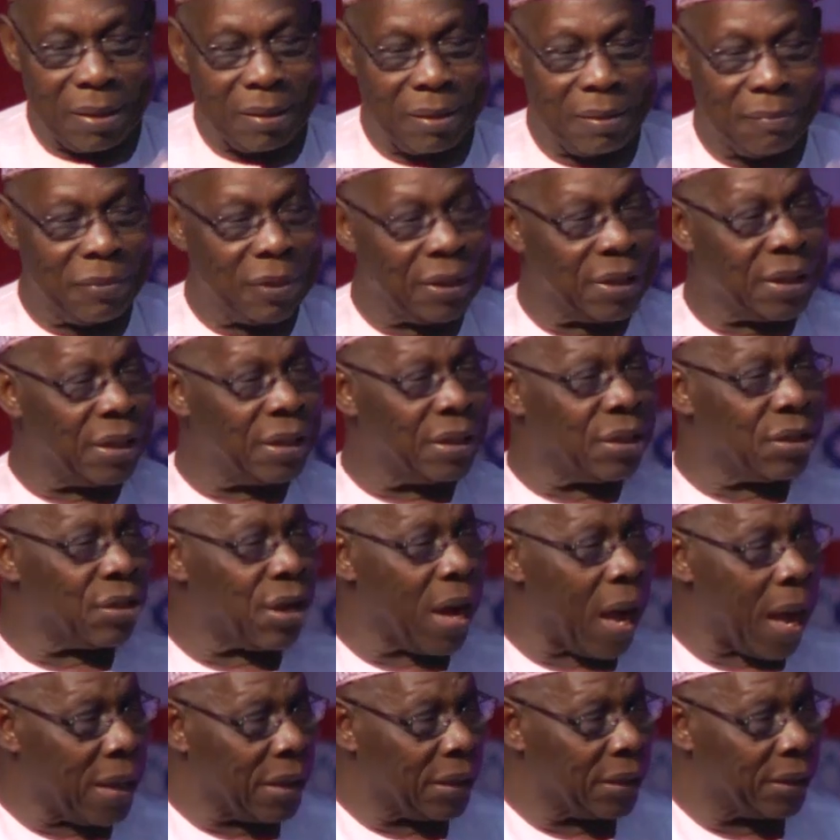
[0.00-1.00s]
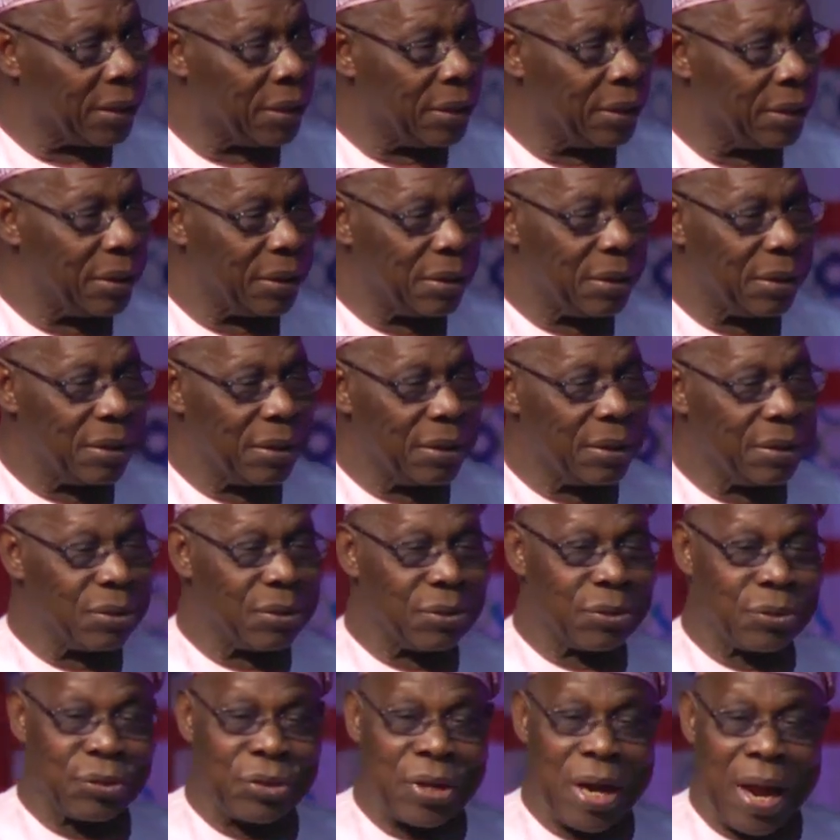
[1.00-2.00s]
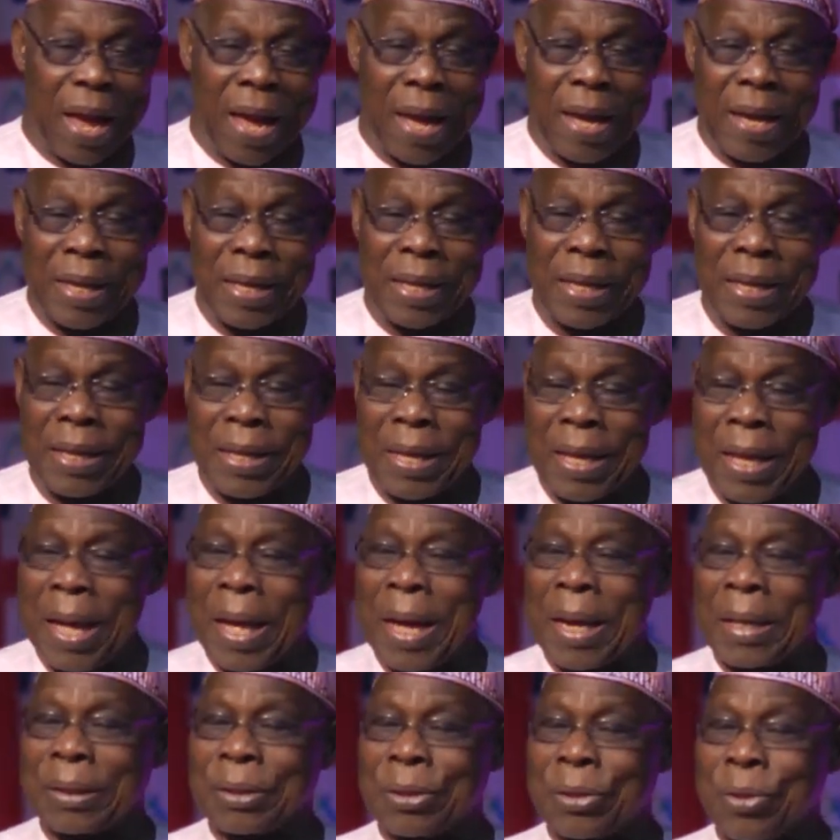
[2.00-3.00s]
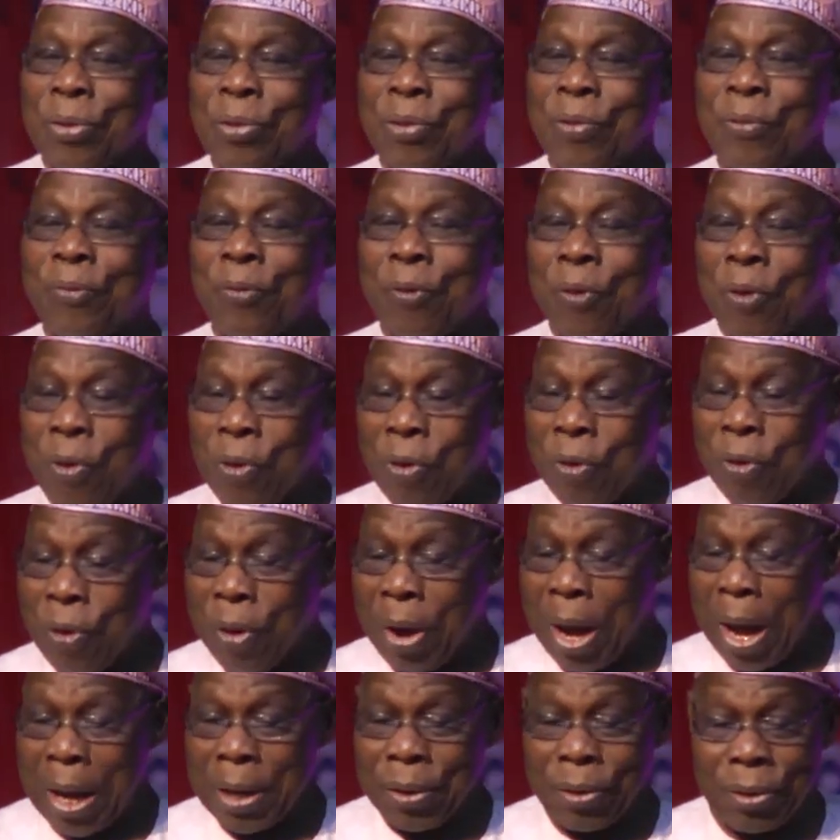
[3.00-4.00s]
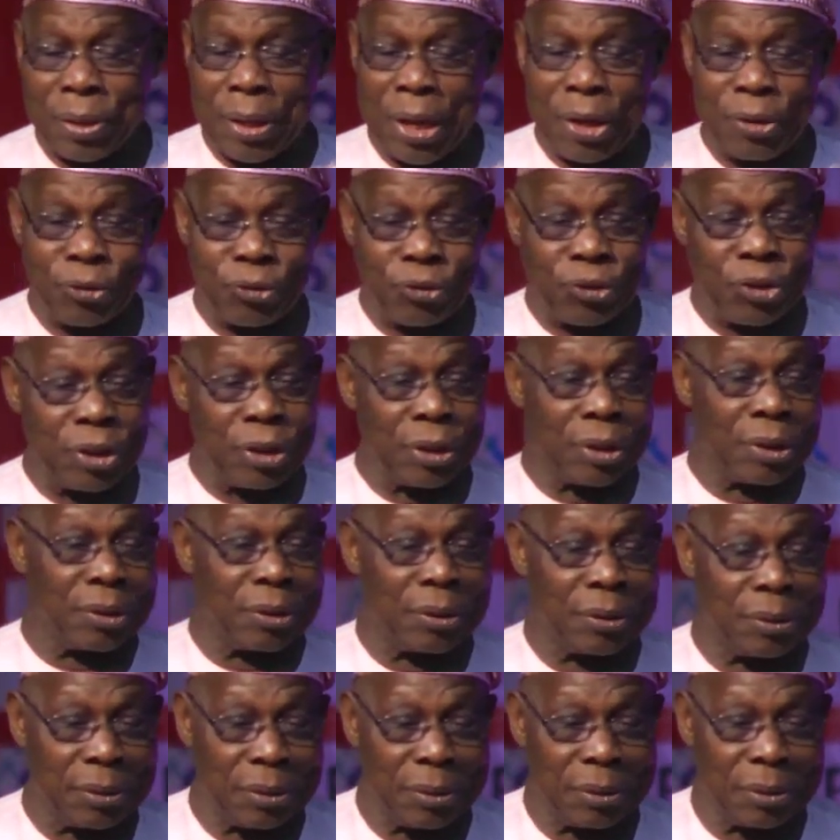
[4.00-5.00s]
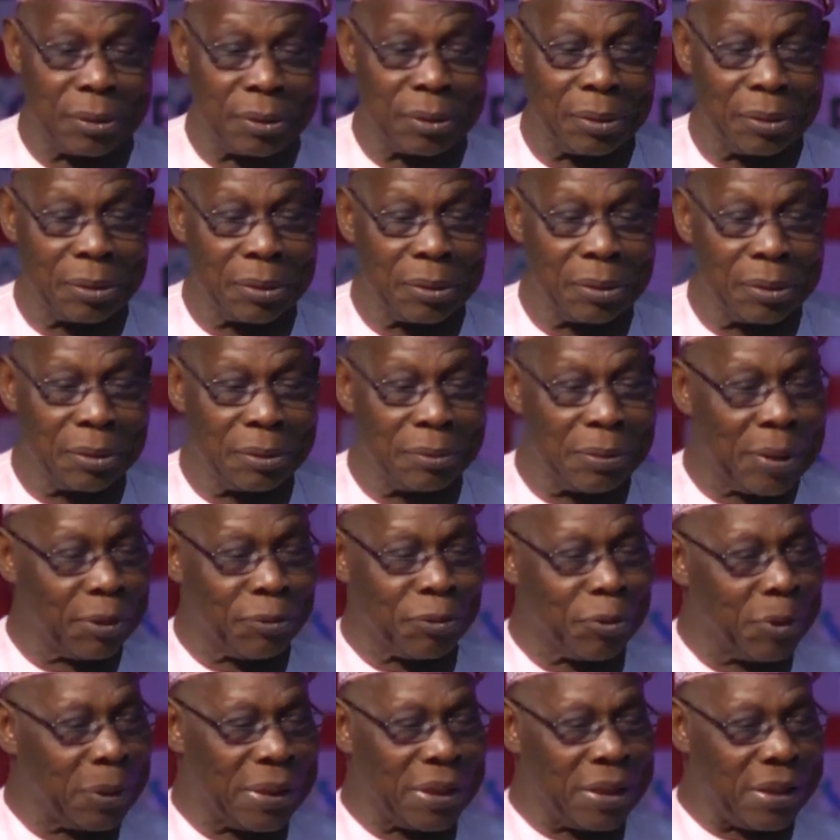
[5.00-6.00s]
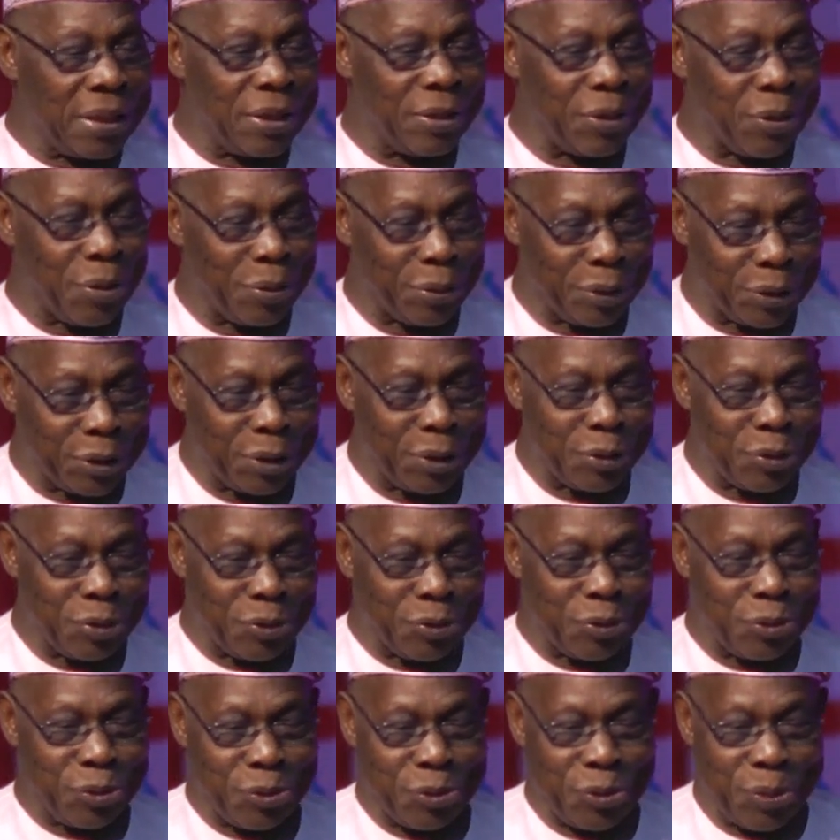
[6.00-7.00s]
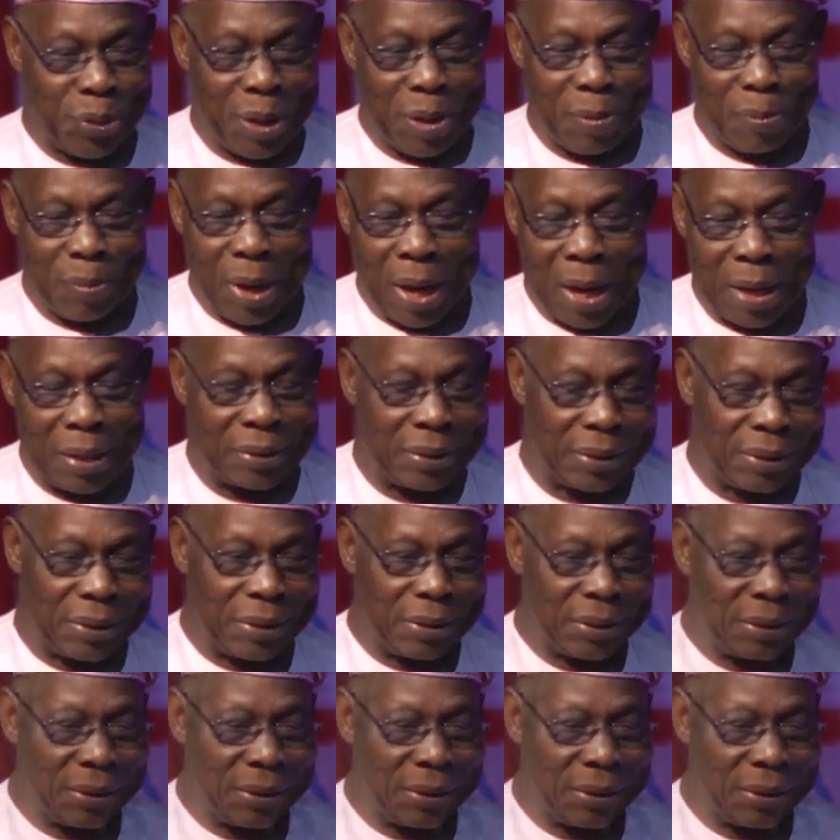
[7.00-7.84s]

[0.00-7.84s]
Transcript: we did right to try and go for iron and steel, but we didn't continue to do them right.